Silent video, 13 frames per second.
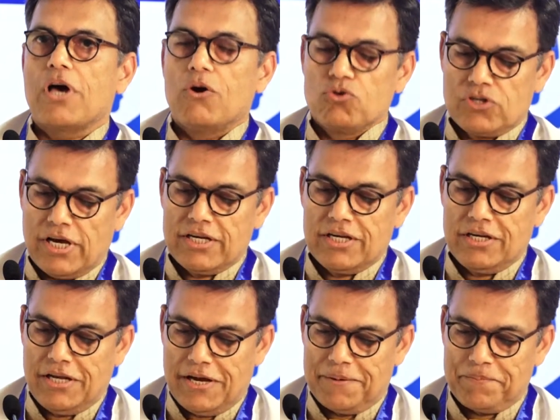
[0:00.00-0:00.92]
outside
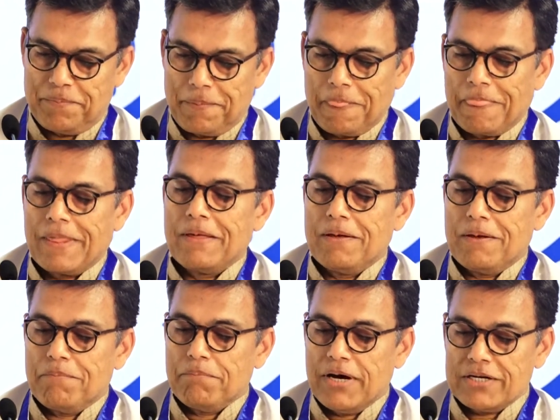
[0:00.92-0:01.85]
India.
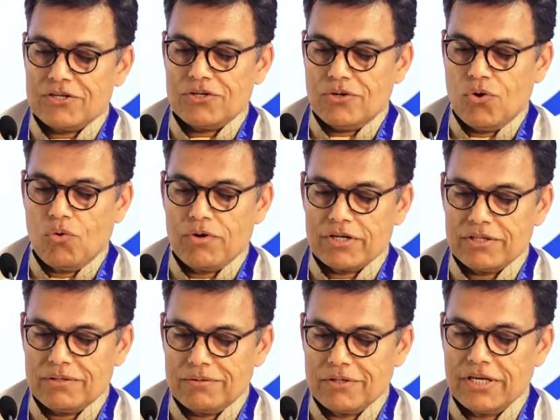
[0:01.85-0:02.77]
But
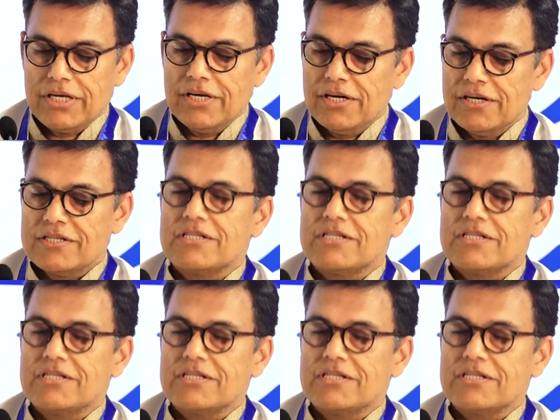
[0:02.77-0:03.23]
over the years,